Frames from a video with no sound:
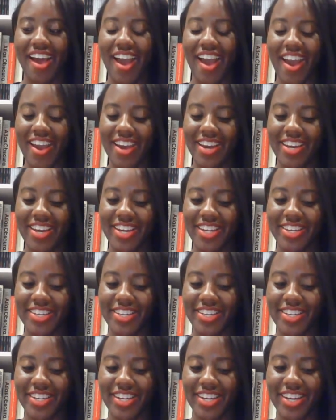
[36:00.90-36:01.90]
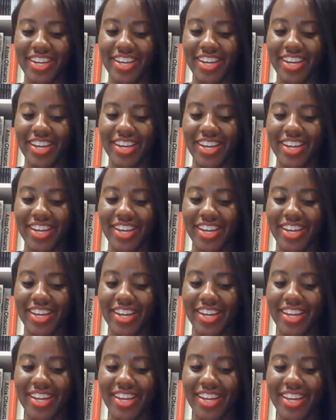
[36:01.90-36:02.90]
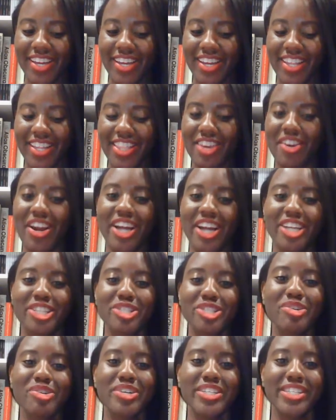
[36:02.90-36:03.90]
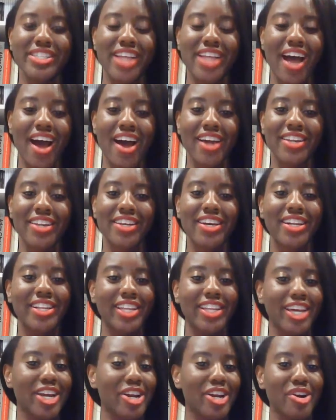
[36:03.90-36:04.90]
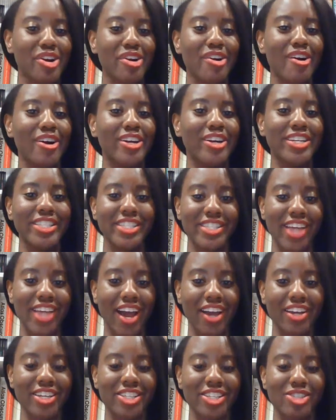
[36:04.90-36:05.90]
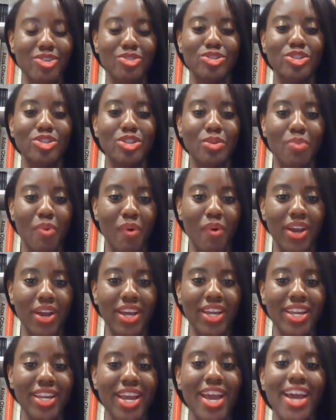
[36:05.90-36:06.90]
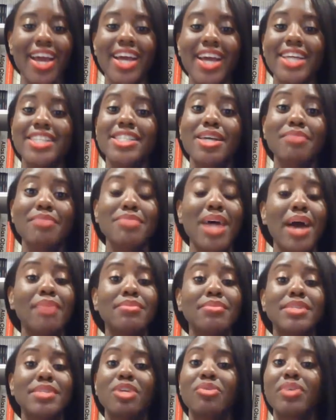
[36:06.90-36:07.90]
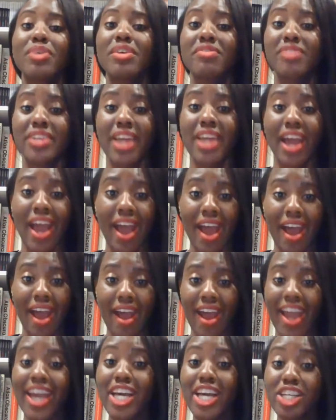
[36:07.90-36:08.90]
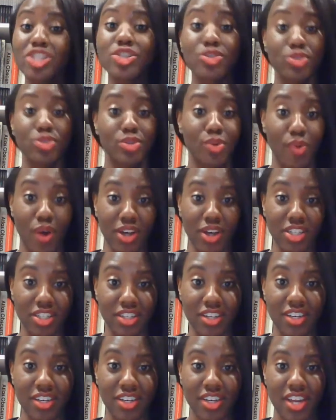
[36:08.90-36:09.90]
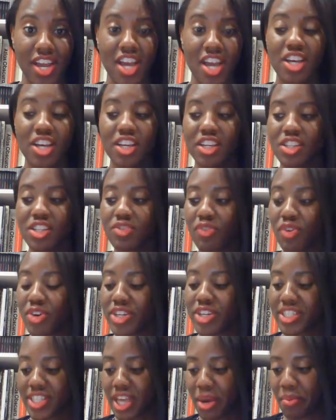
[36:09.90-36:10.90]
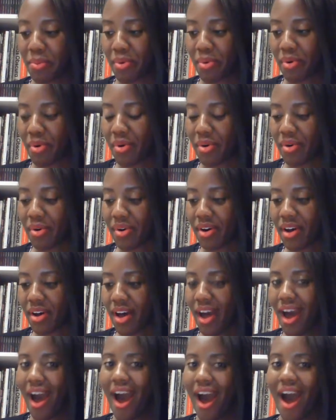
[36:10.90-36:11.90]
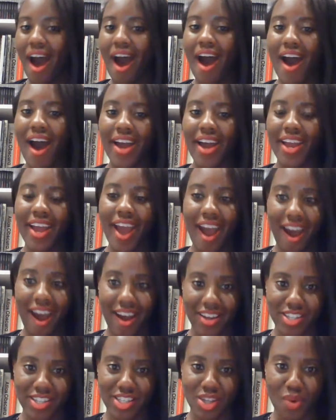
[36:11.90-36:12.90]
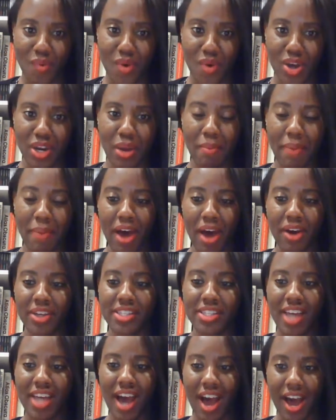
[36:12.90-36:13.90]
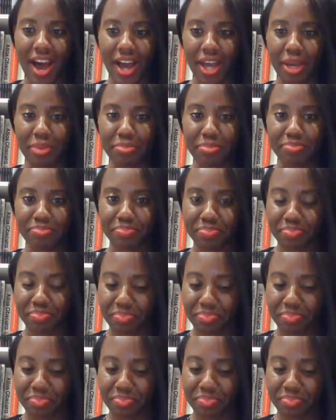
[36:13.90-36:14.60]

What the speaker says: And their answer is not clear or concise or to the point. And sometimes they don't even answer the question. For example, I asked someone about a time